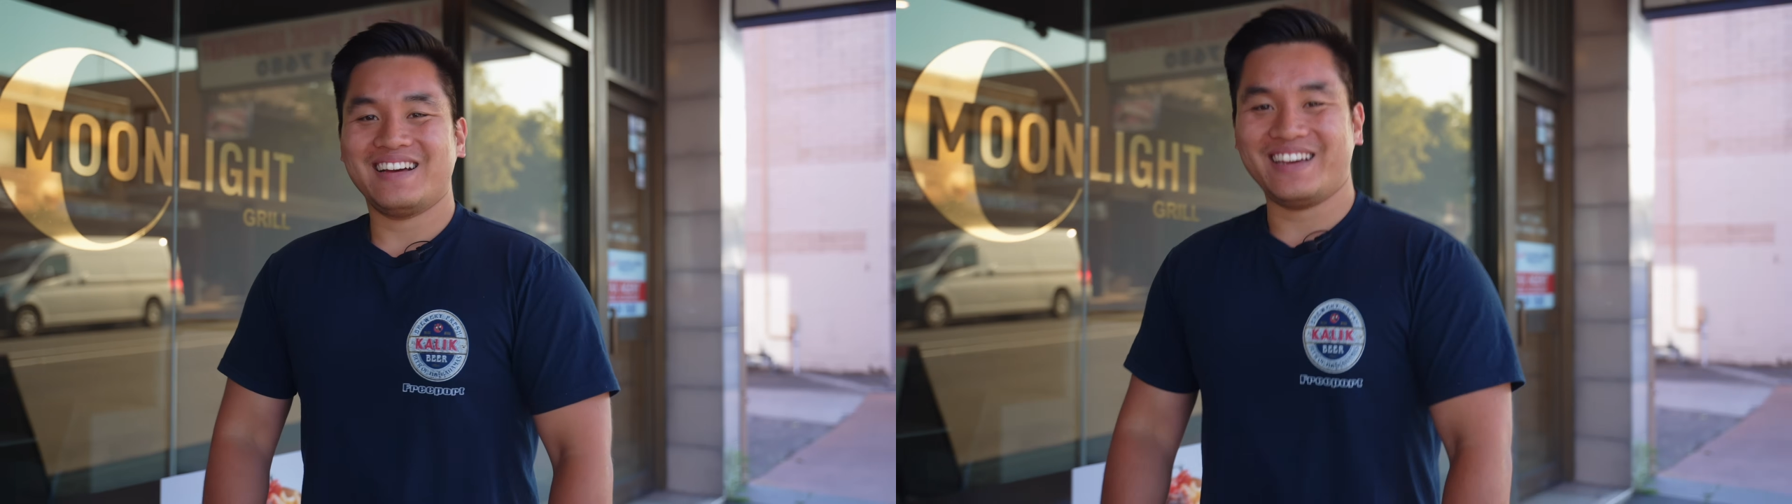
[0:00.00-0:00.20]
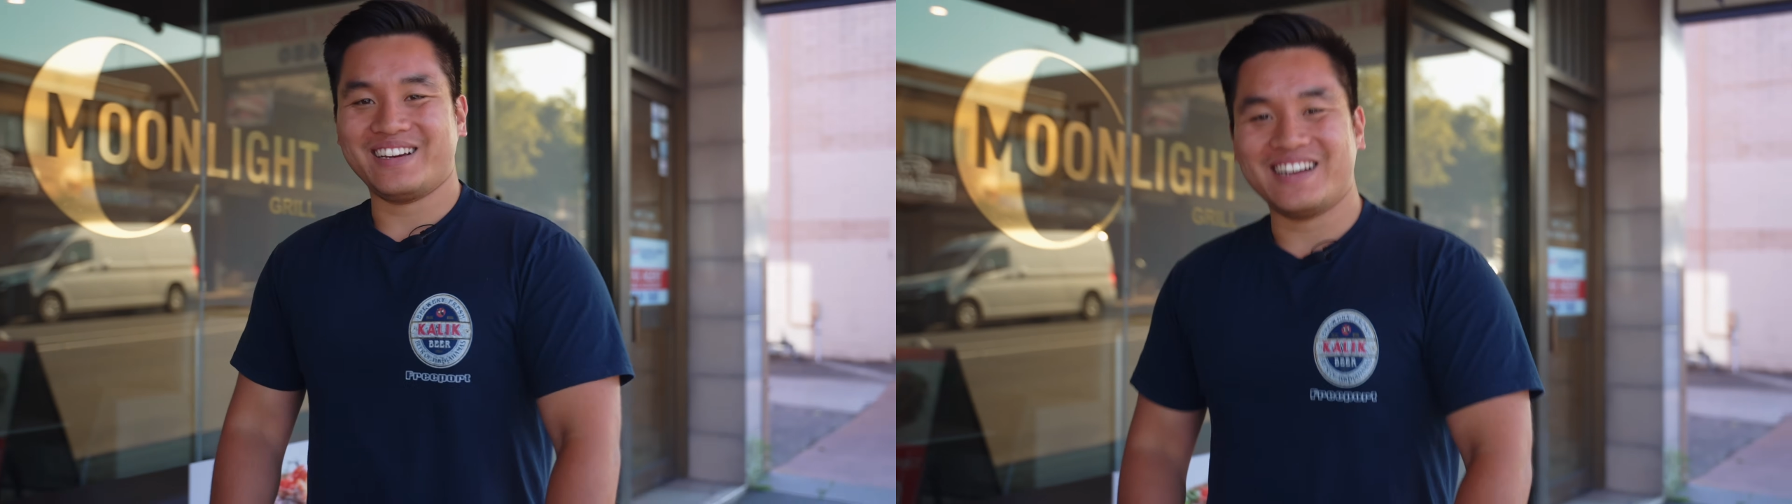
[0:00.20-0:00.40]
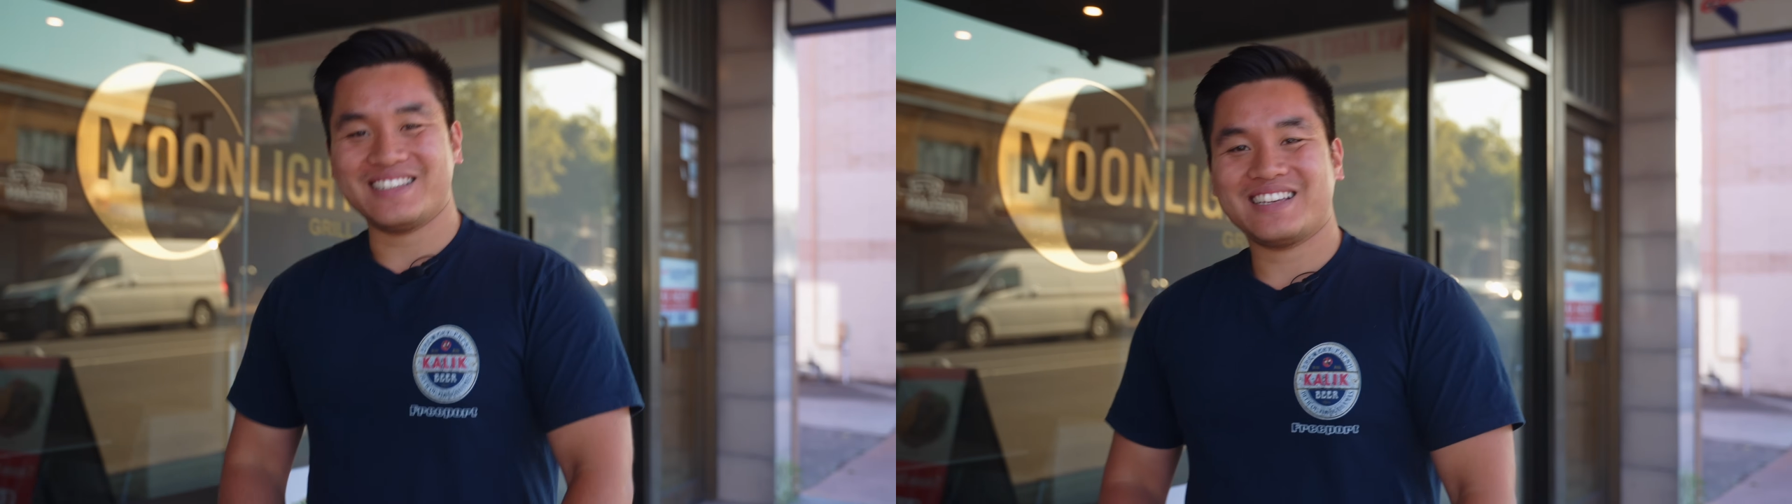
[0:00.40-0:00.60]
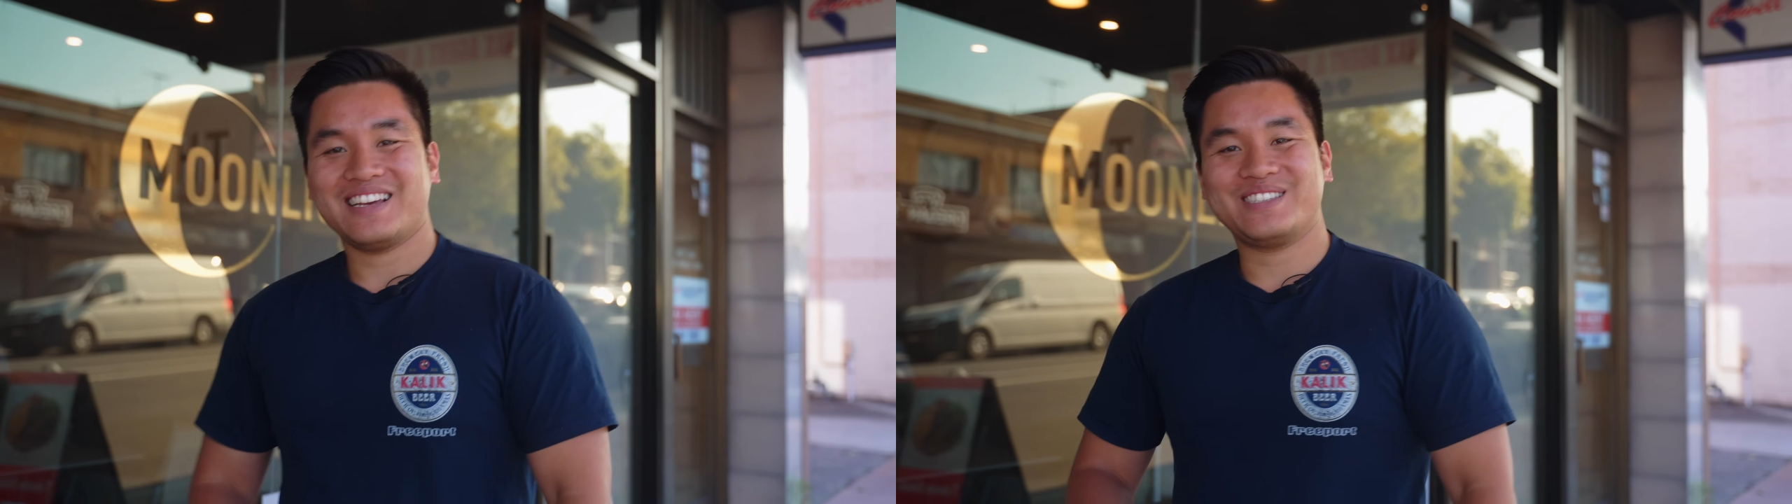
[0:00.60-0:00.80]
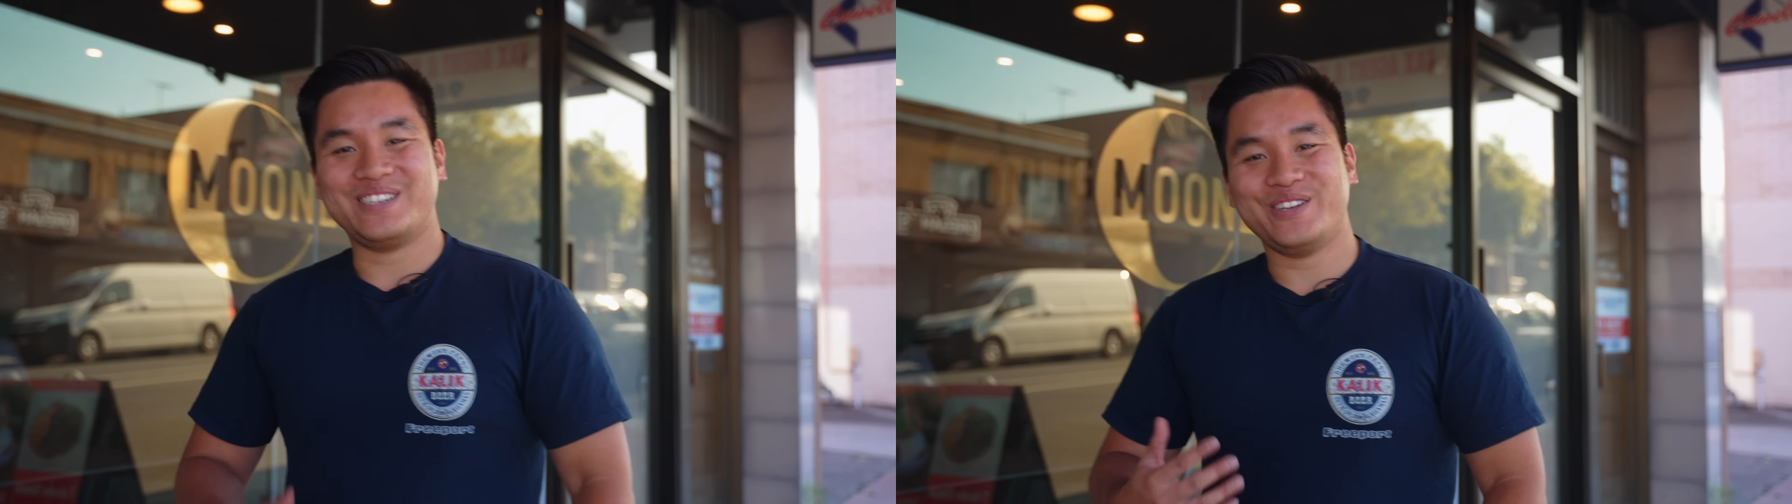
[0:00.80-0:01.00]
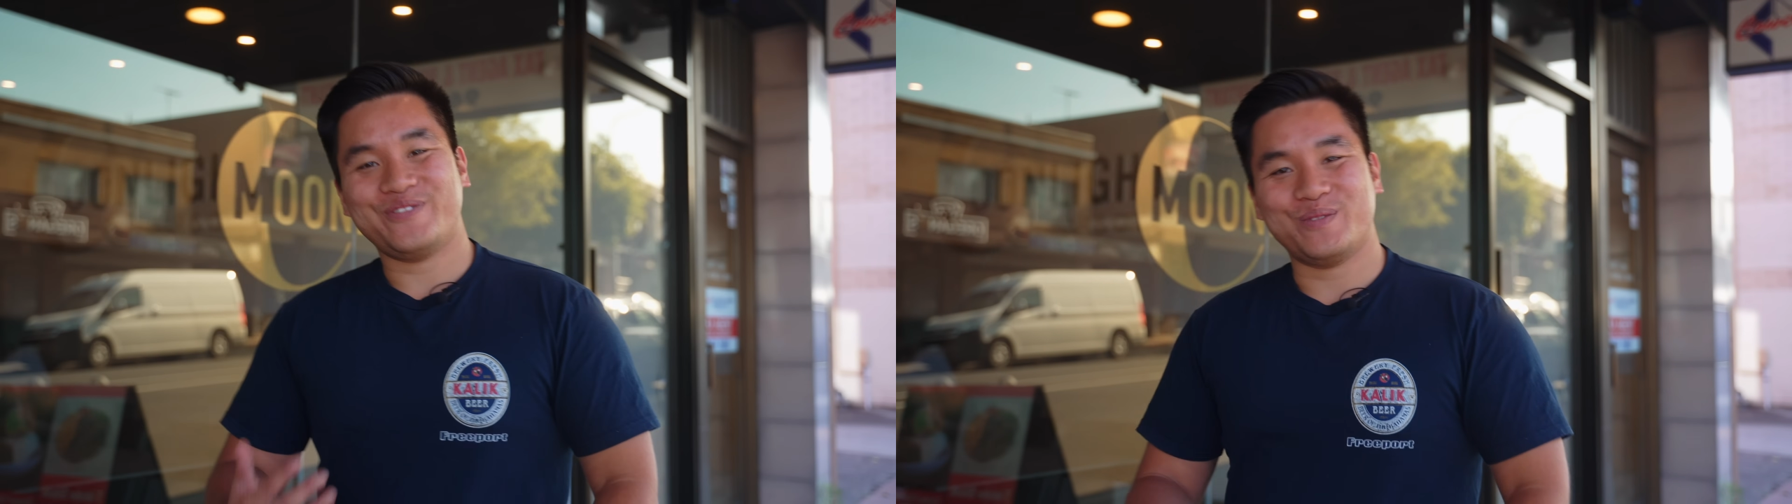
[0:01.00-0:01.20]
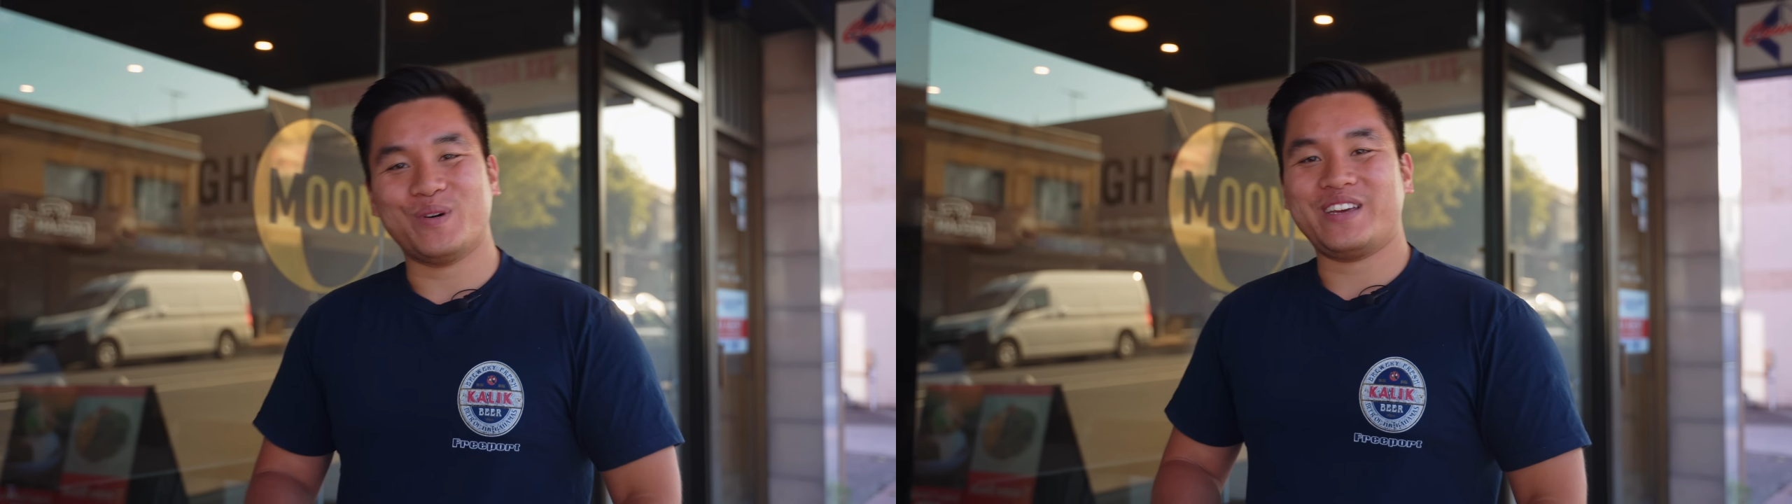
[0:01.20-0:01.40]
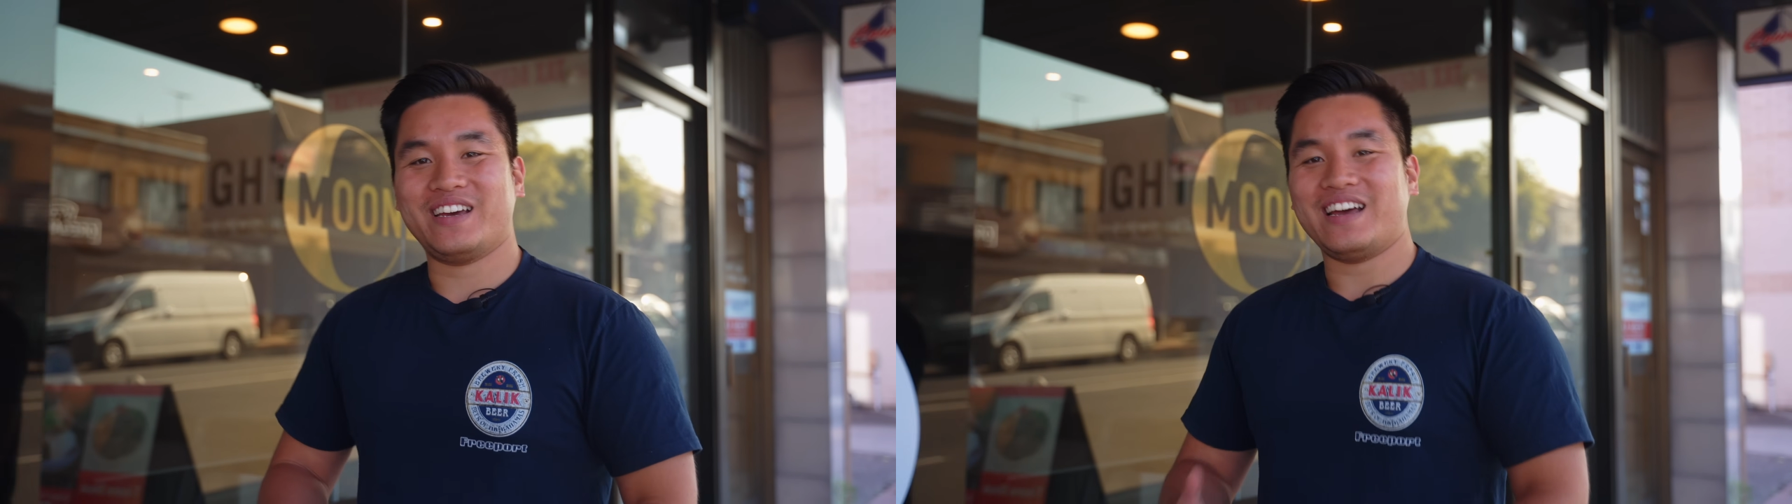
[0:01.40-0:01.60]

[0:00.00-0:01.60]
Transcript: Hey guys, Sydney Food Boy here,